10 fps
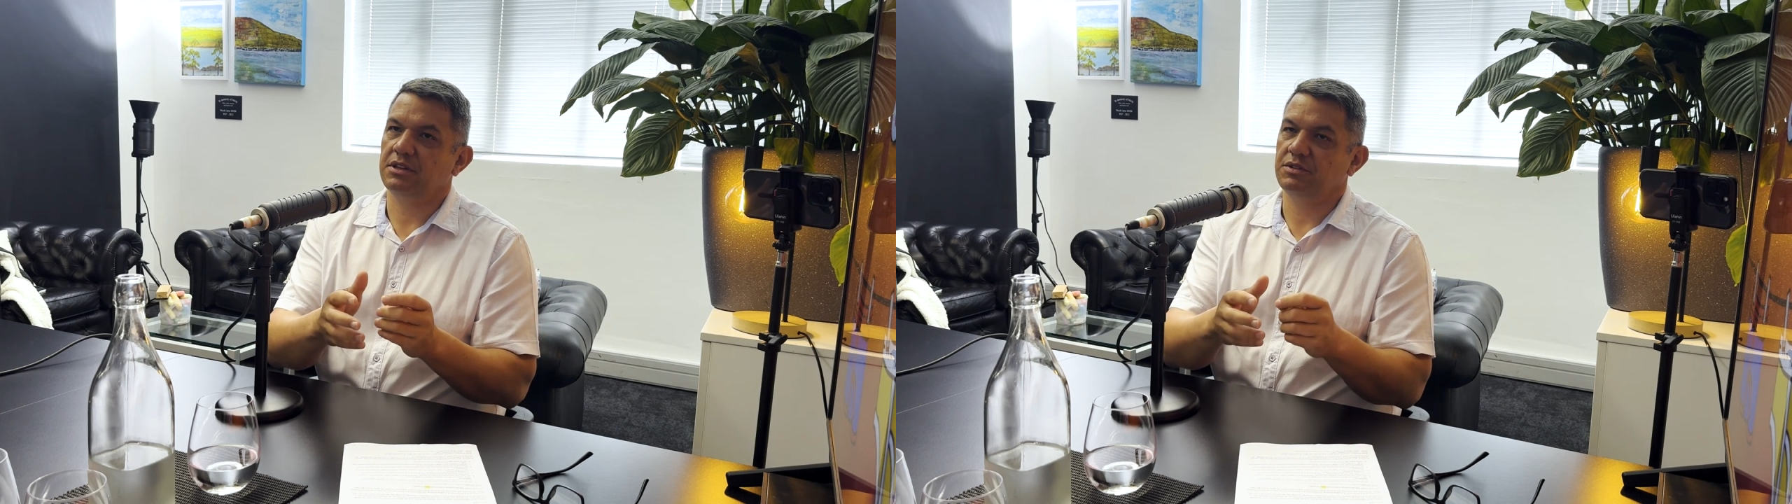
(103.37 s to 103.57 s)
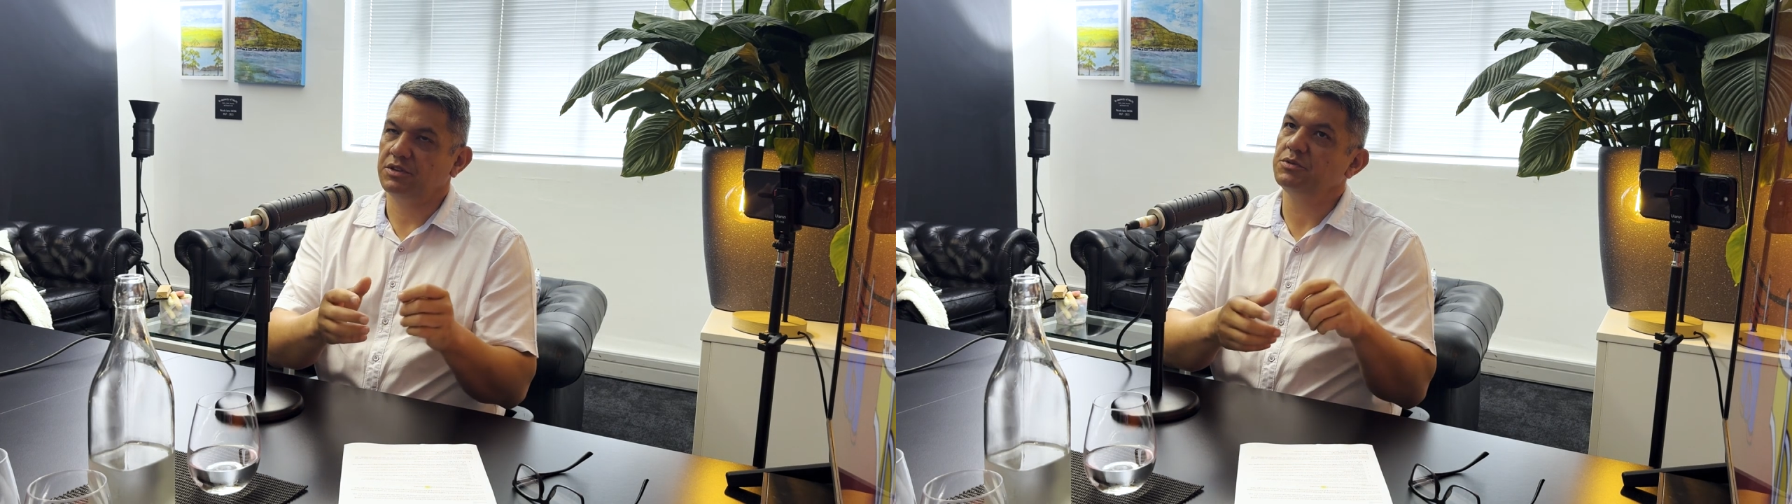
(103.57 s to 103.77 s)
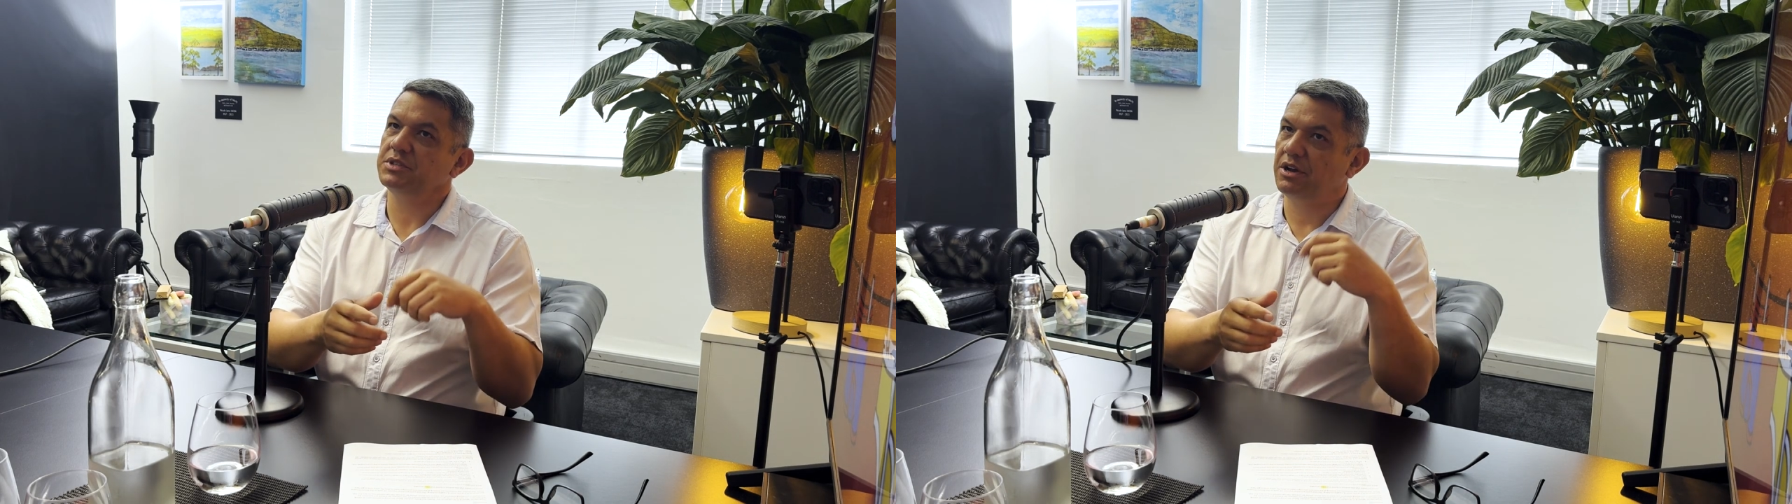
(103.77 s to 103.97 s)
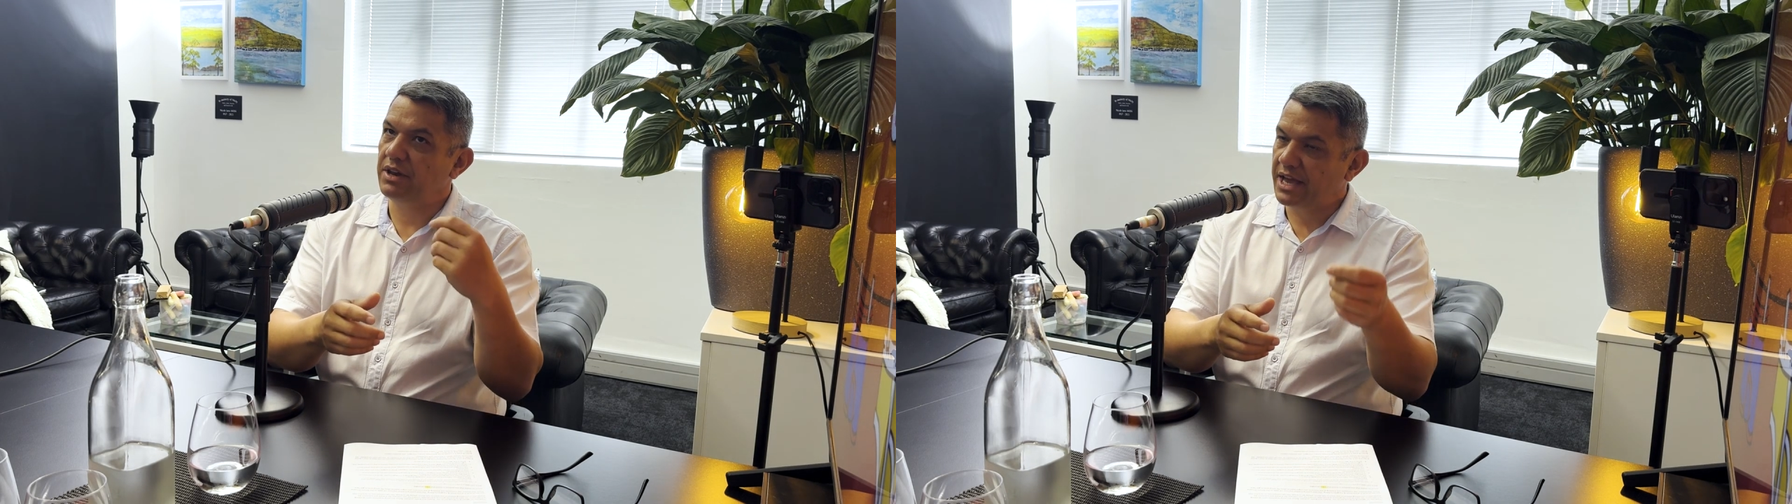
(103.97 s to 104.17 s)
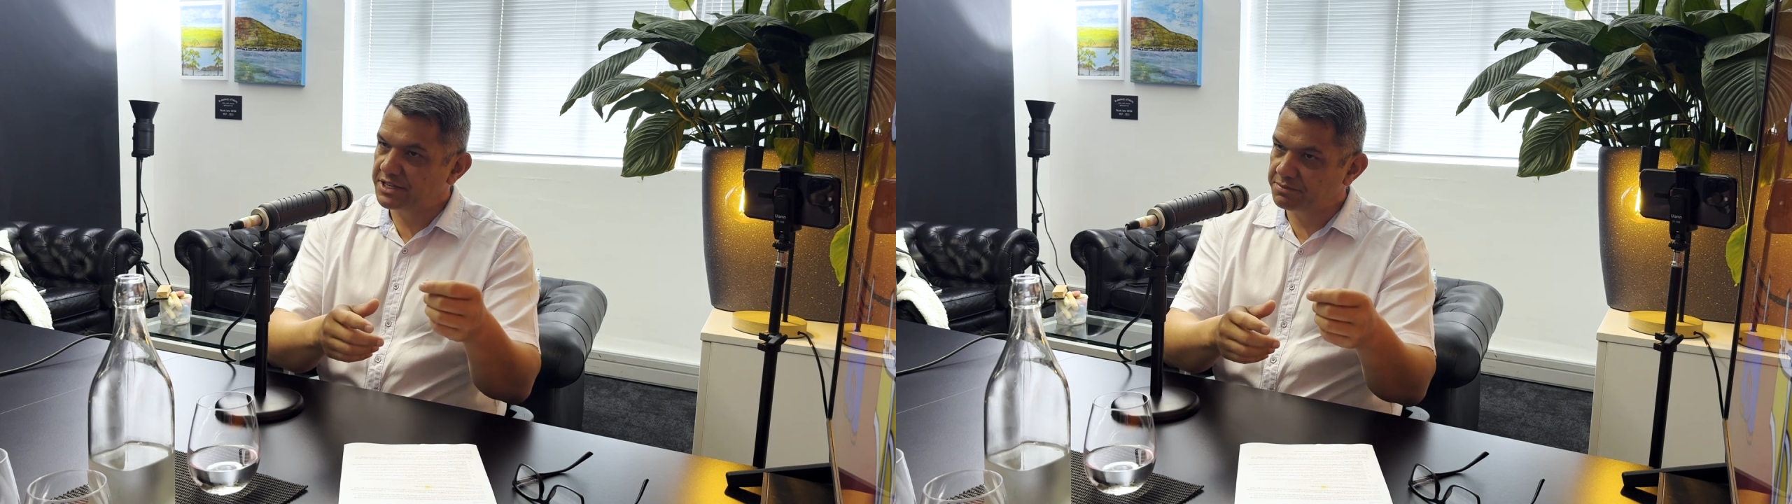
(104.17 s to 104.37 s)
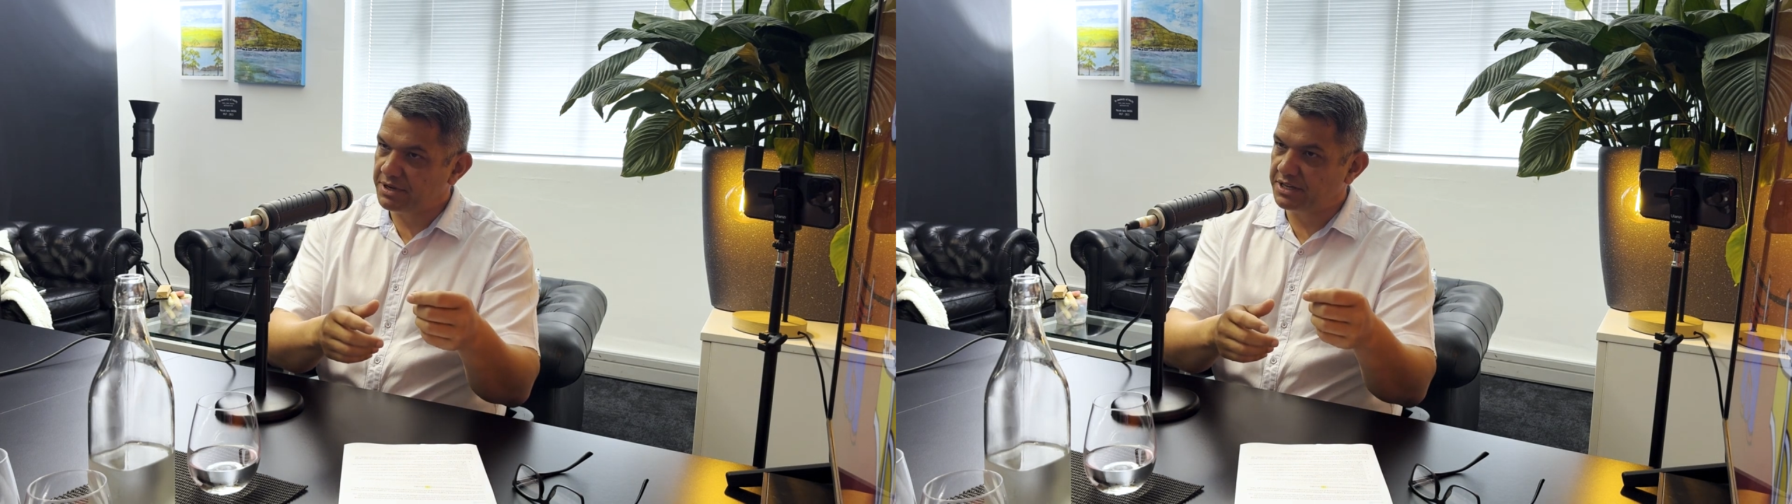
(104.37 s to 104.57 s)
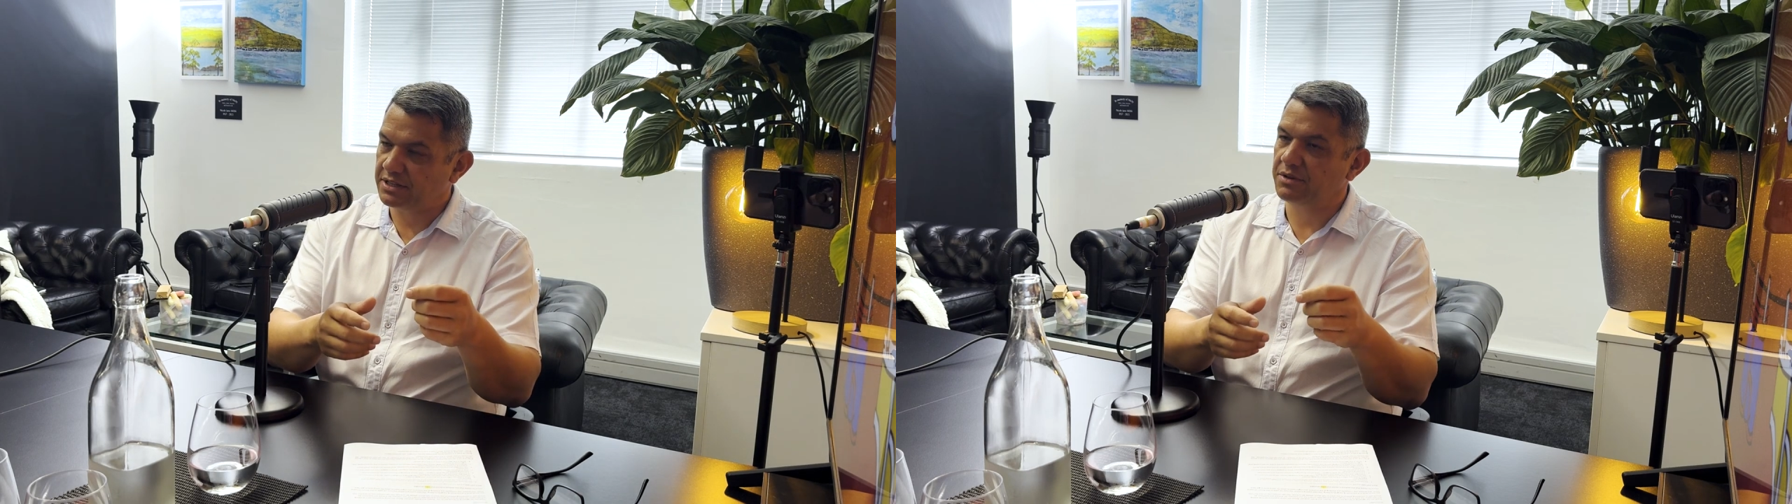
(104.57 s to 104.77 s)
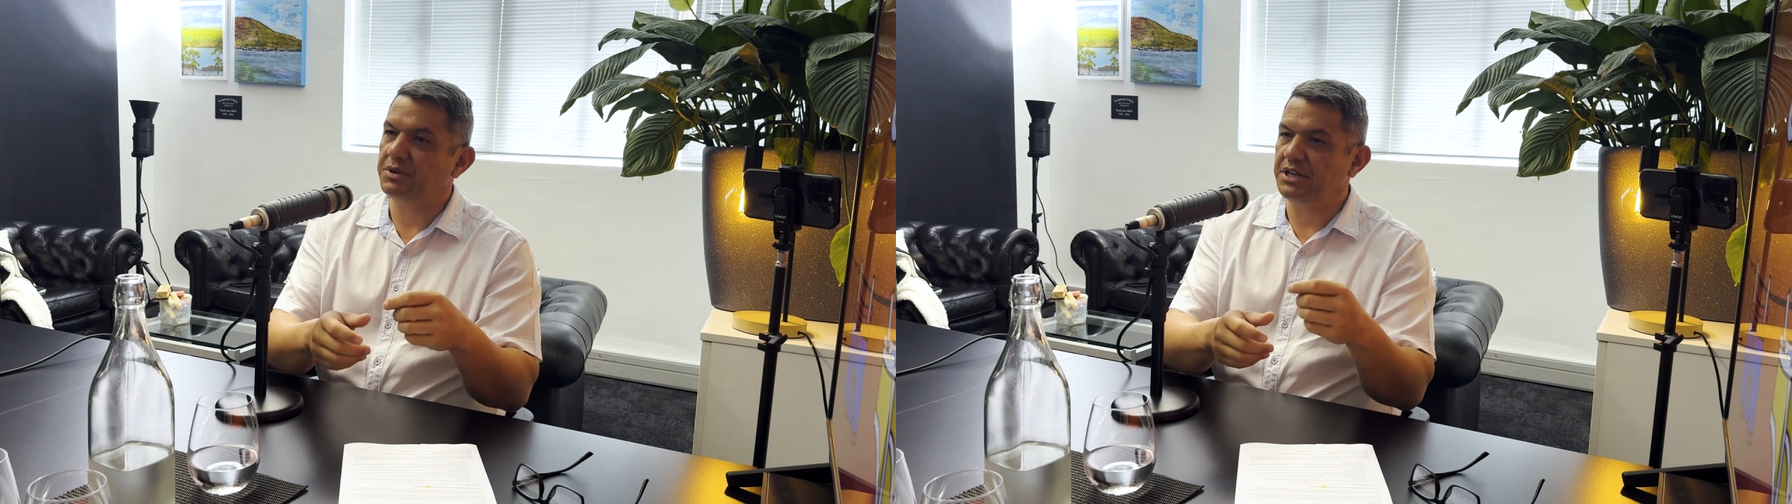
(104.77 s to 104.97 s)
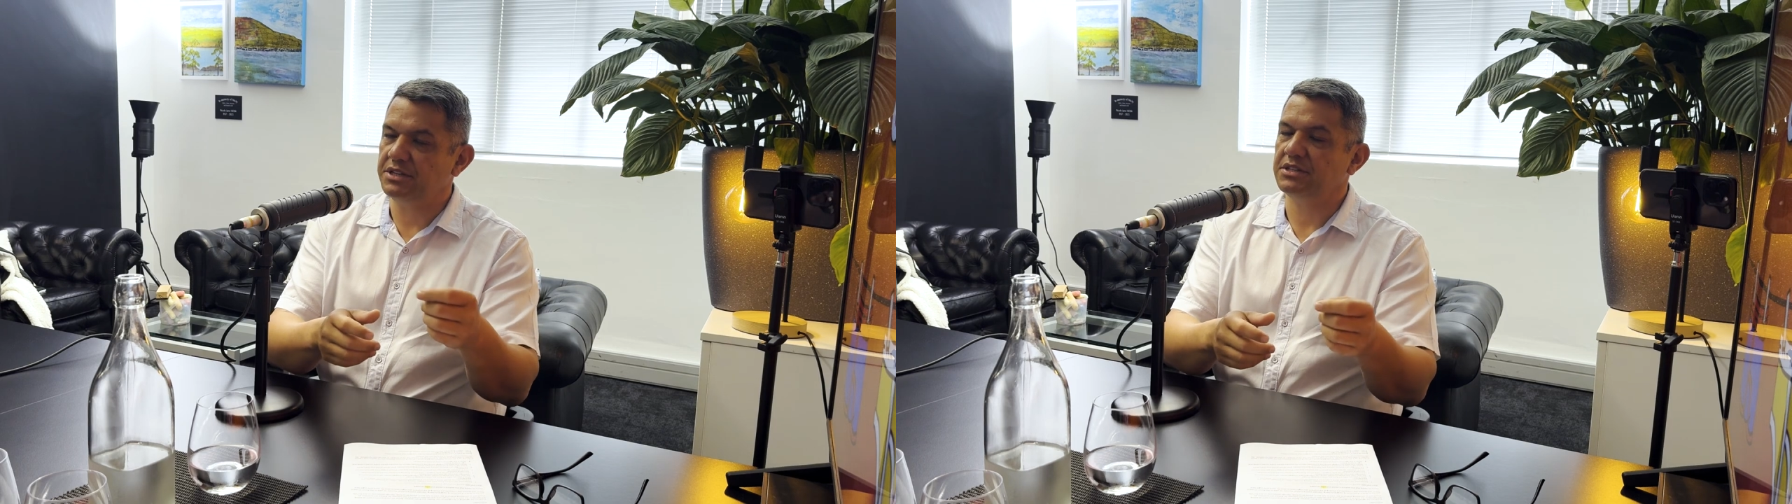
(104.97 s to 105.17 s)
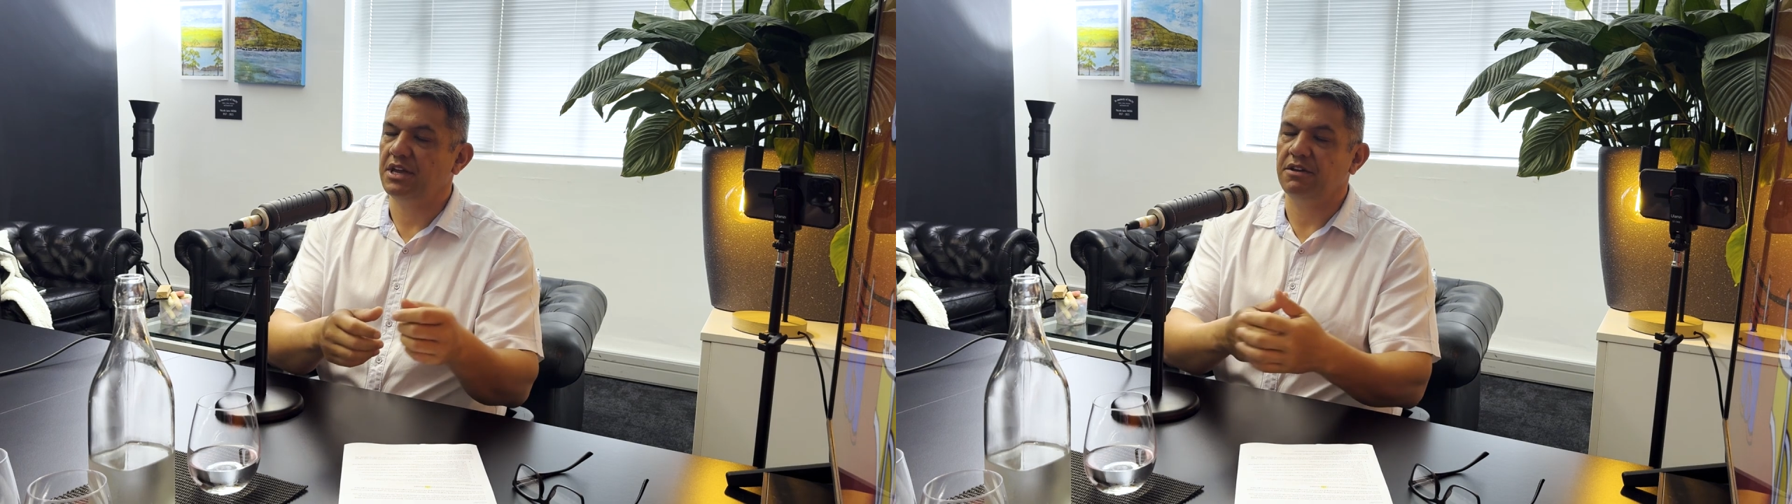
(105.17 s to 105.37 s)
was our last meeting that we needed
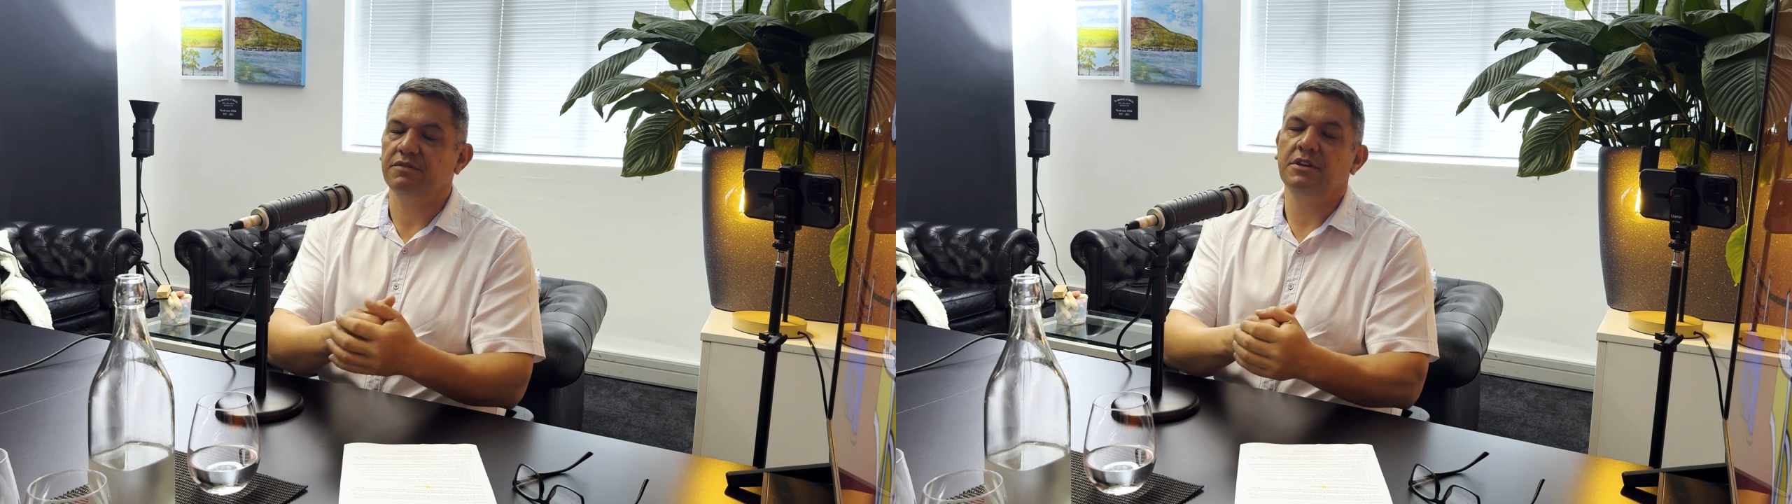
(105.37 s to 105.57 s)
to have.